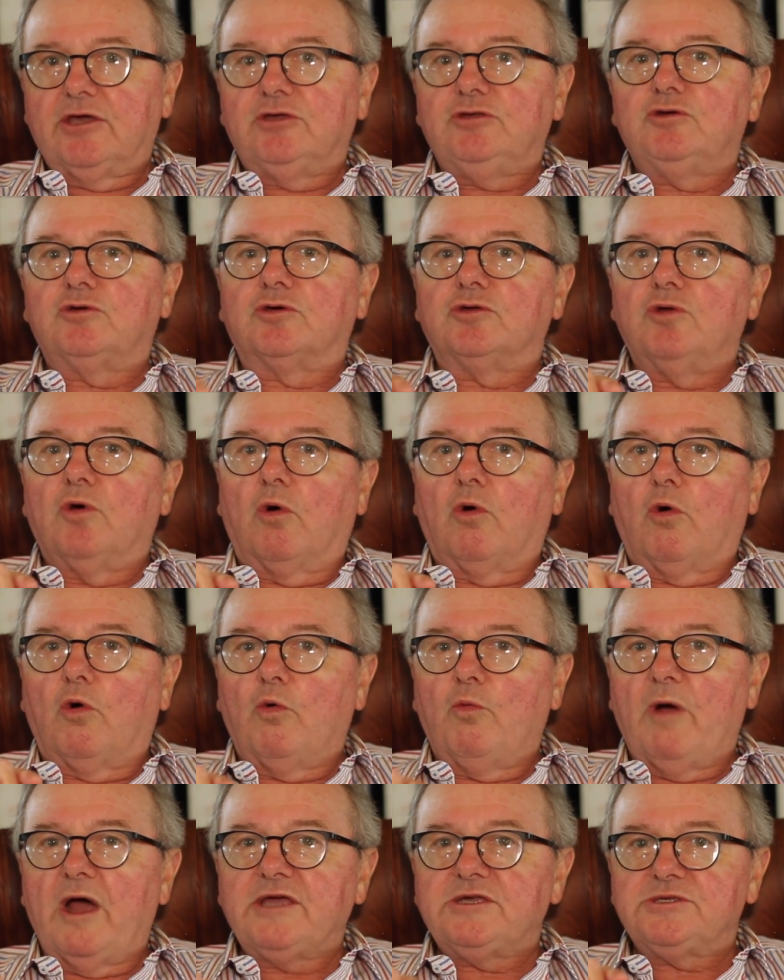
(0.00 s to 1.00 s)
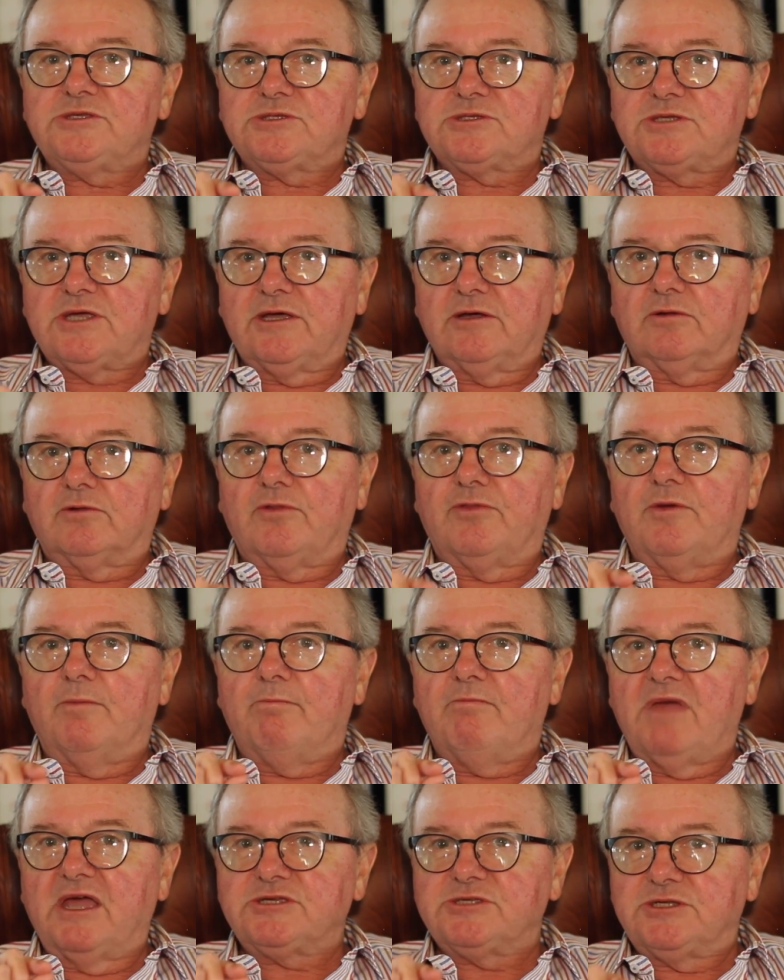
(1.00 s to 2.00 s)
You can always tell the
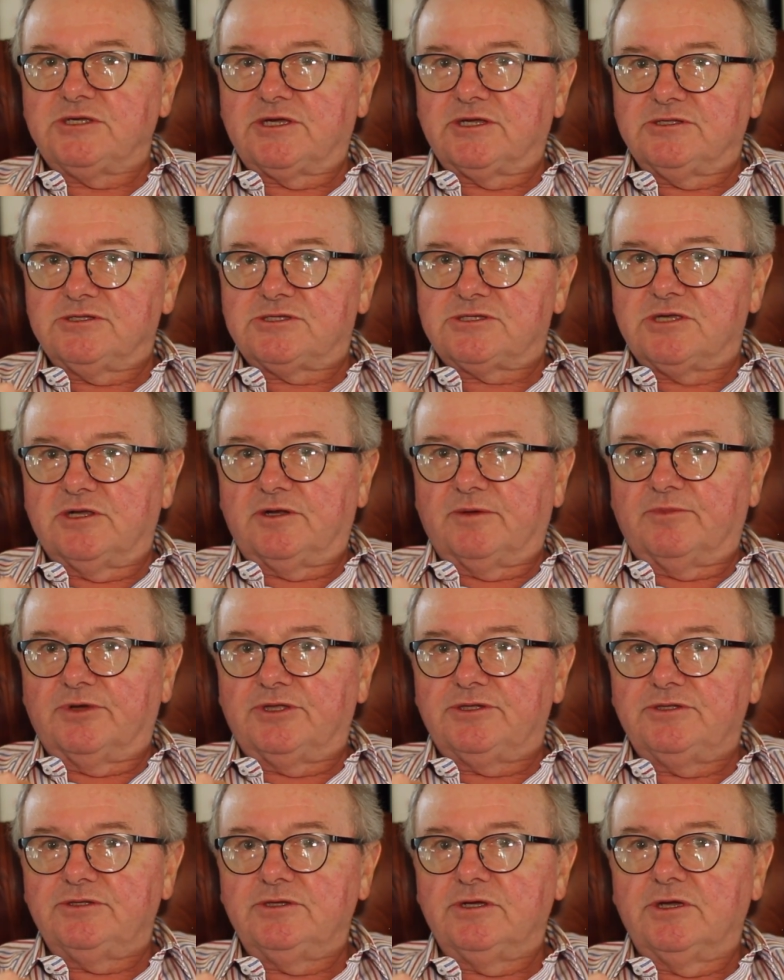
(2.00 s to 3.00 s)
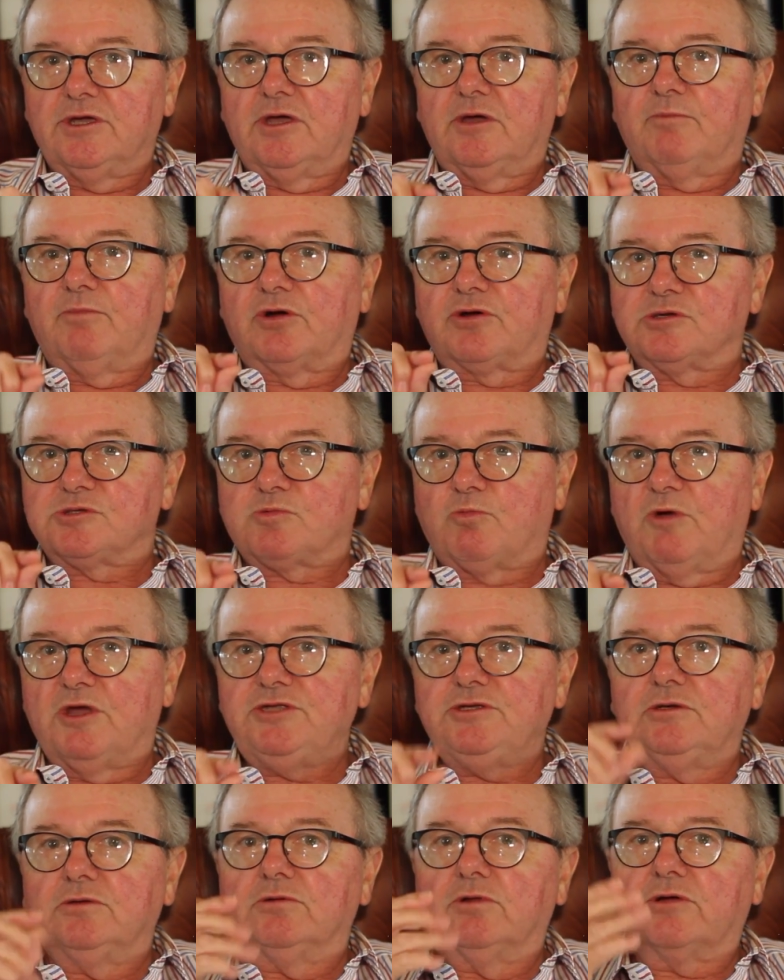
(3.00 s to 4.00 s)
Mexican cinnamon because
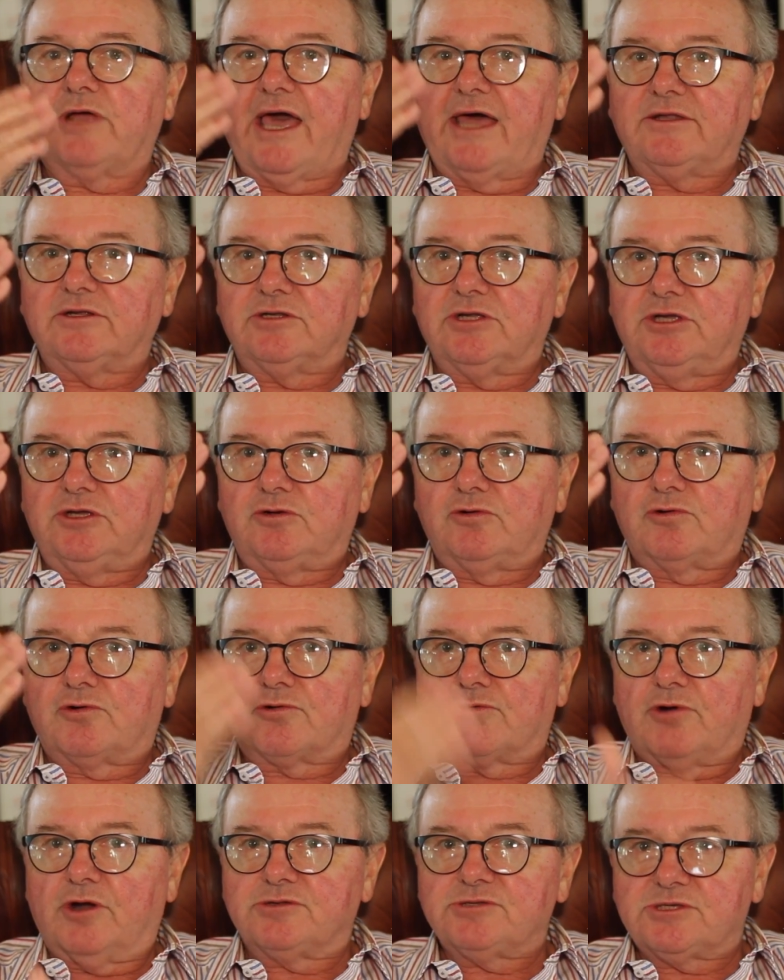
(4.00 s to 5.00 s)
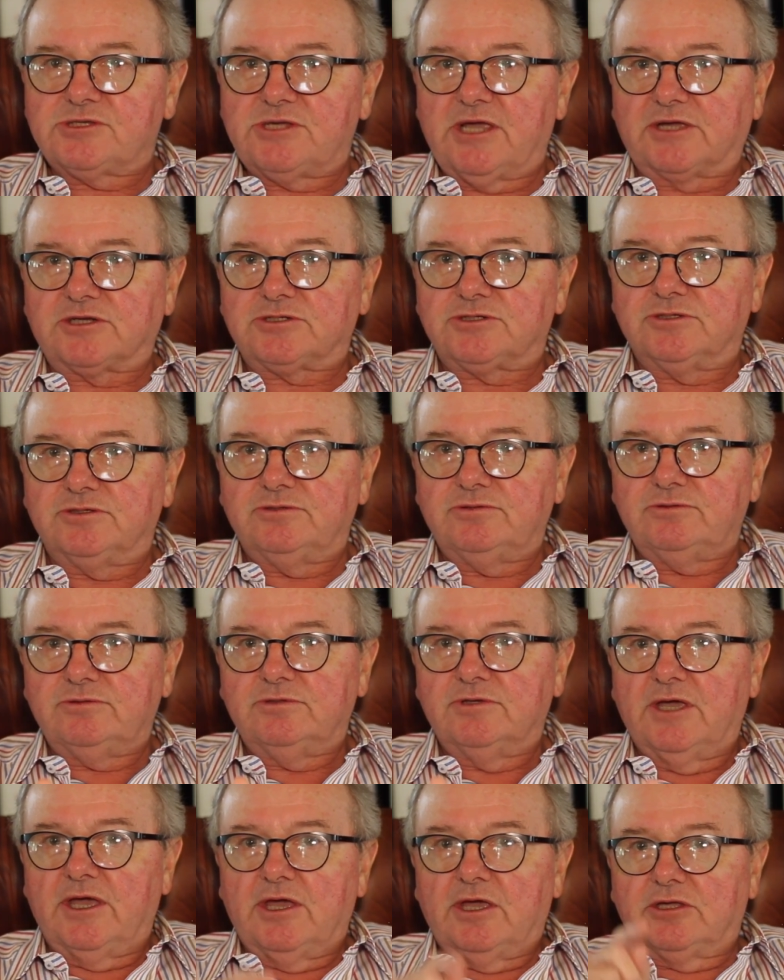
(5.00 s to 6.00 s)
when you look at it in
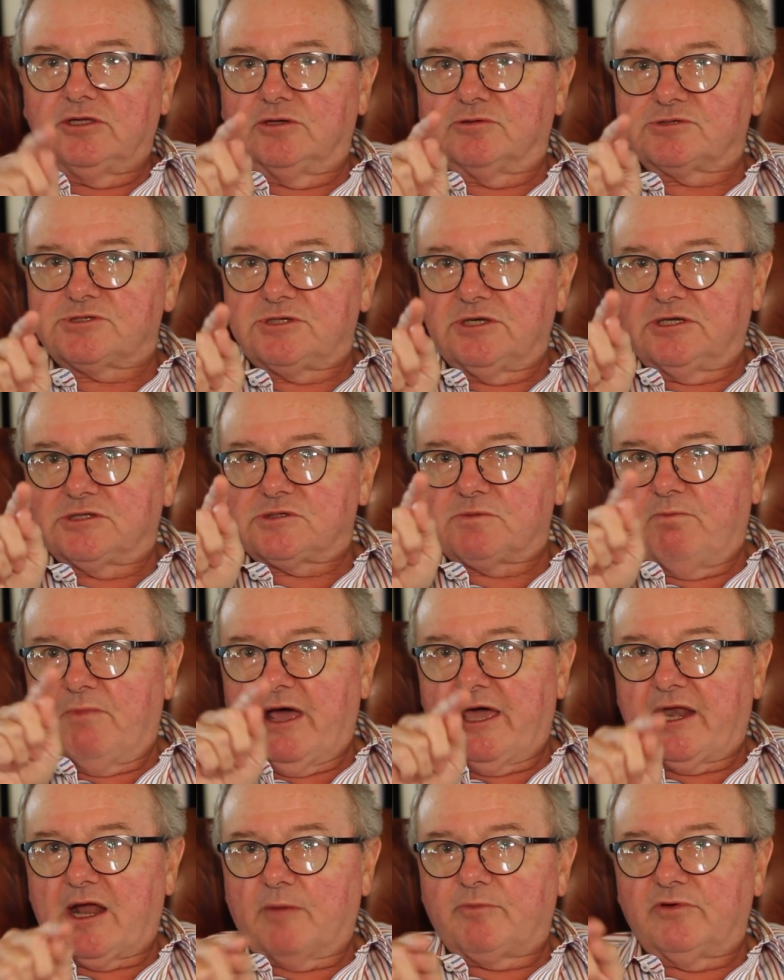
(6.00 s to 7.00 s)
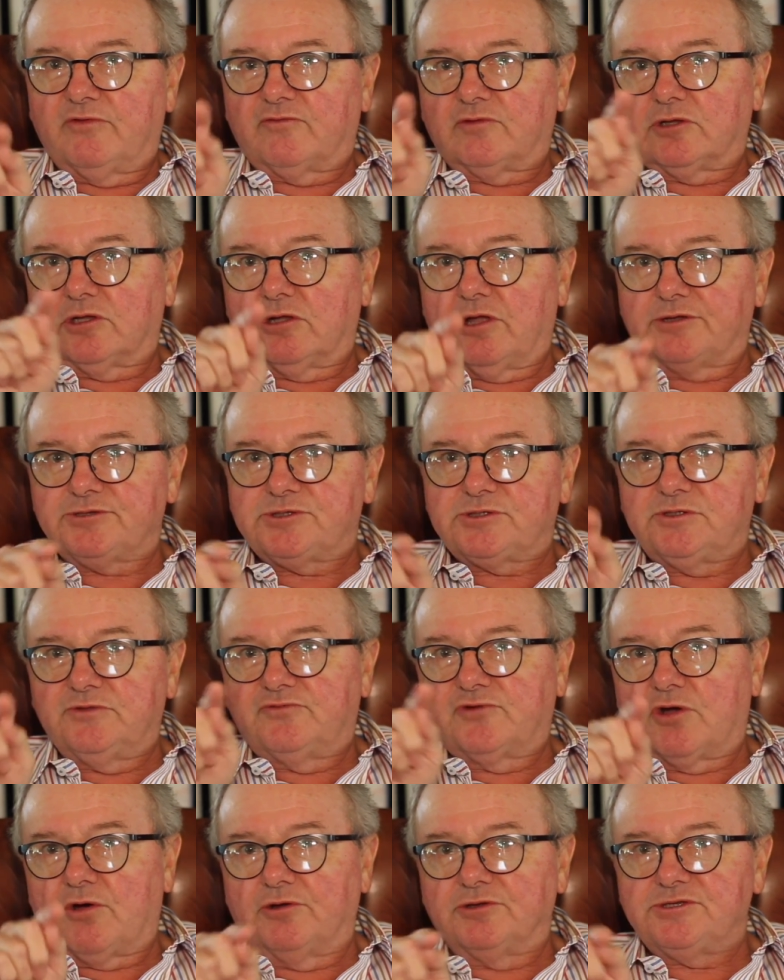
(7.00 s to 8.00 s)
cross-section, you'll see it's made up of lots
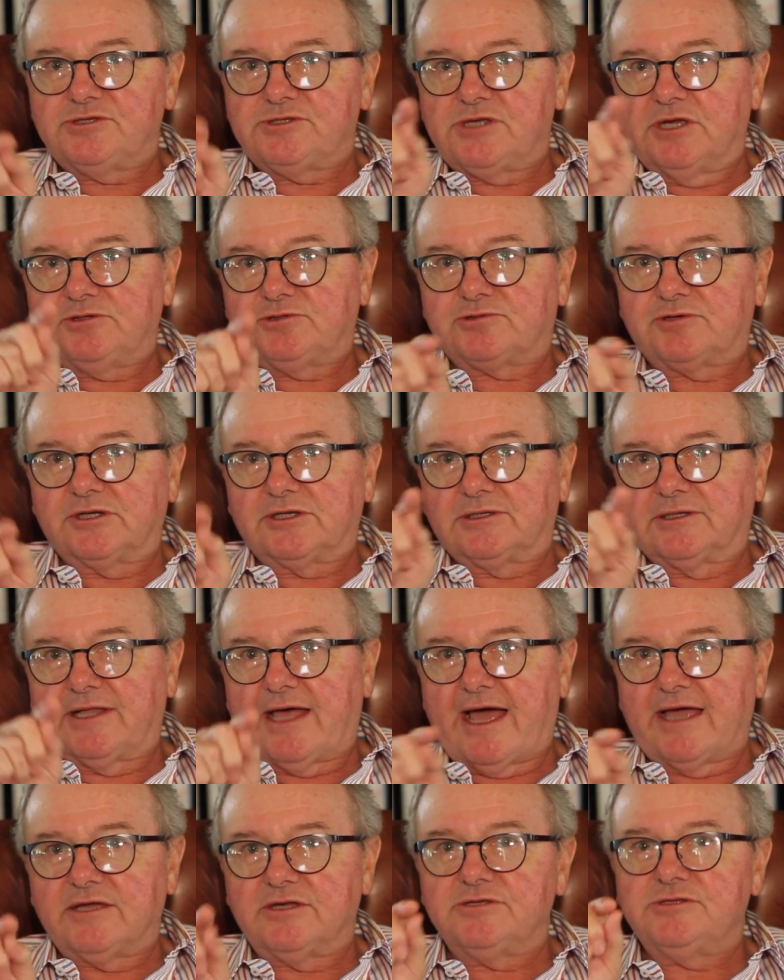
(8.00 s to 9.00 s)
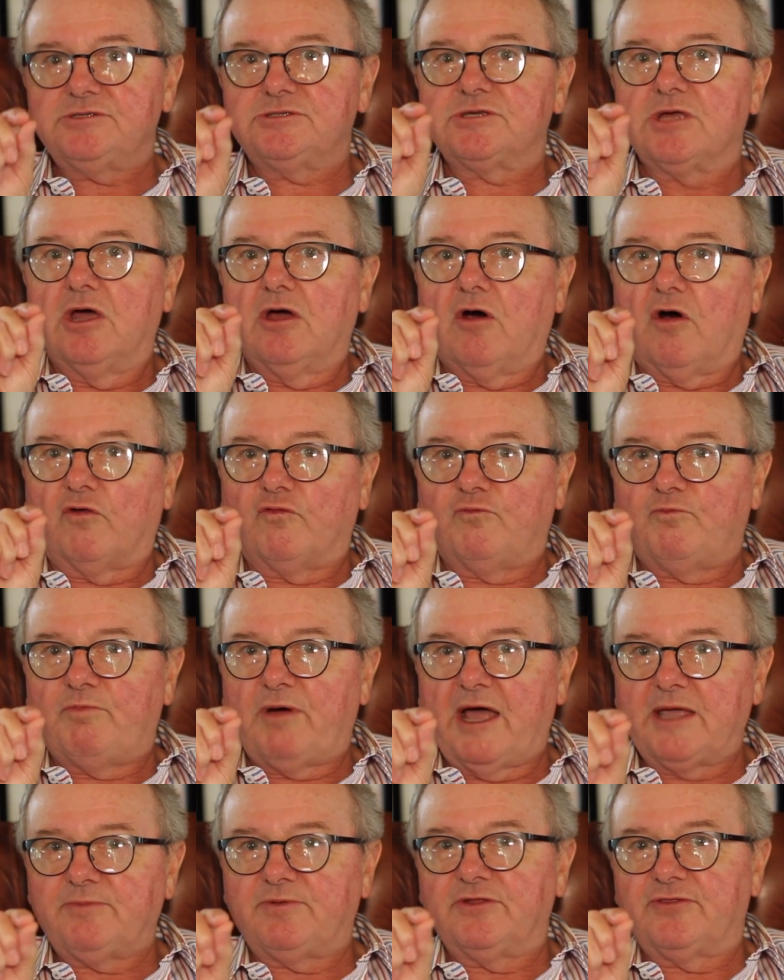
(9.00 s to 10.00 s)
of concentric layers of
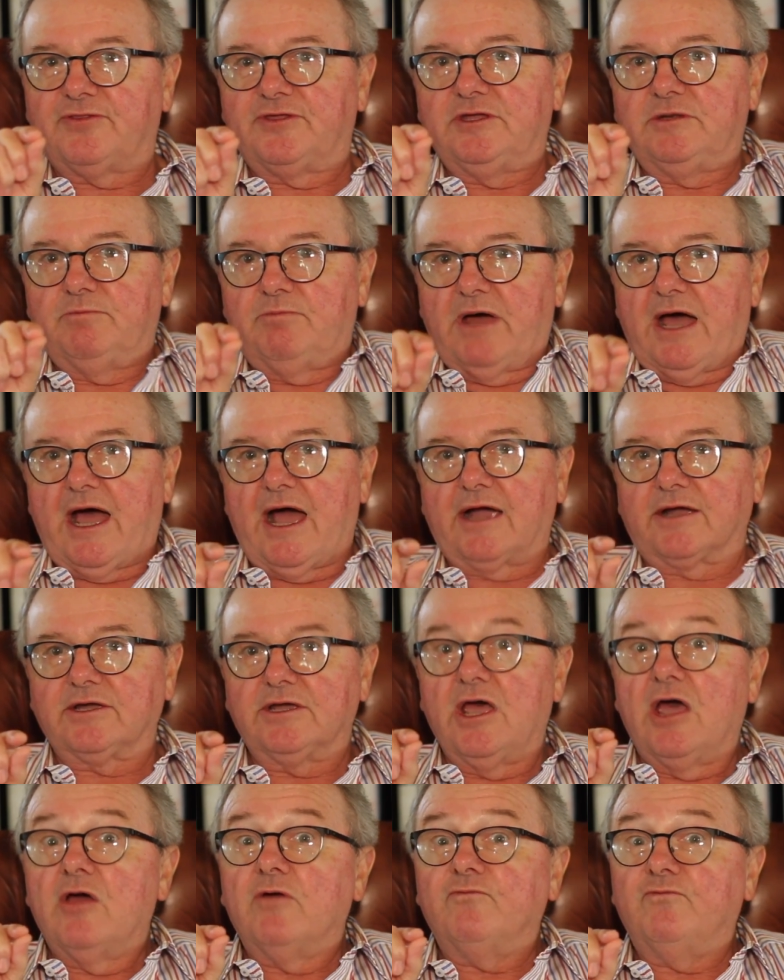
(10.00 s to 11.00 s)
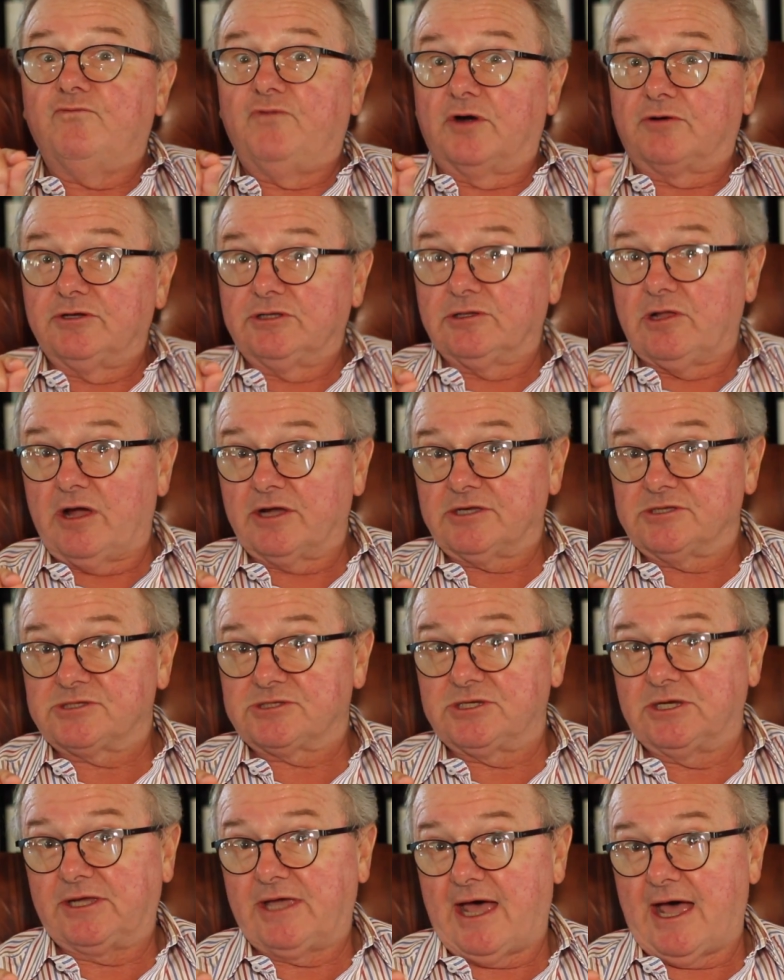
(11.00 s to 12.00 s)
paper-thin bark, very like a
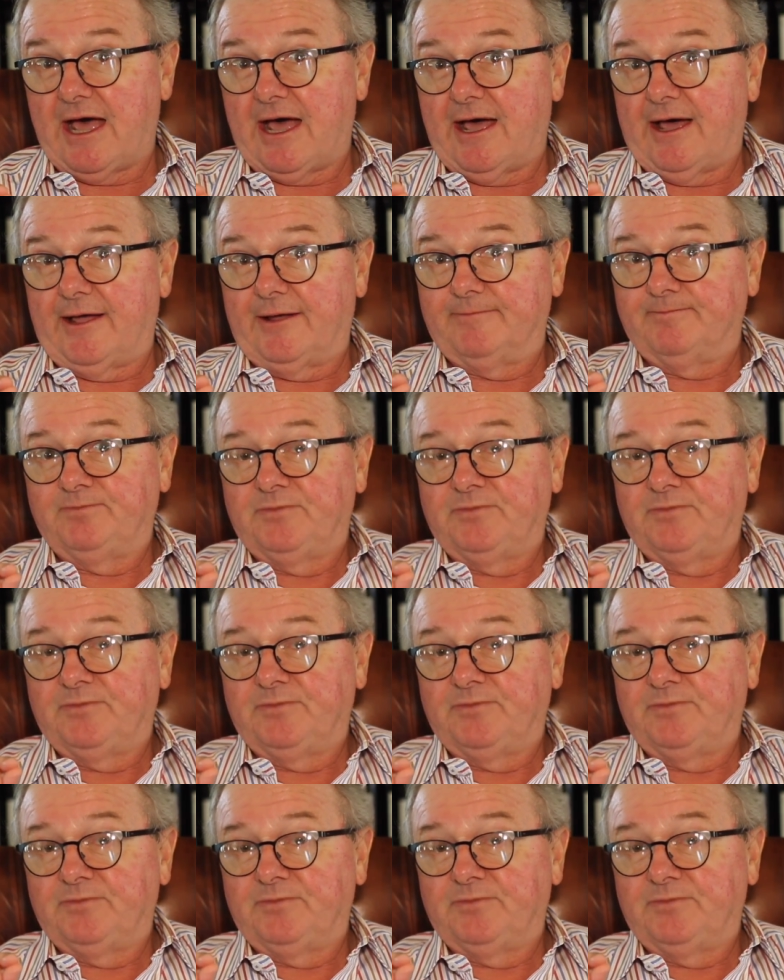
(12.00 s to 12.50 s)
cigar.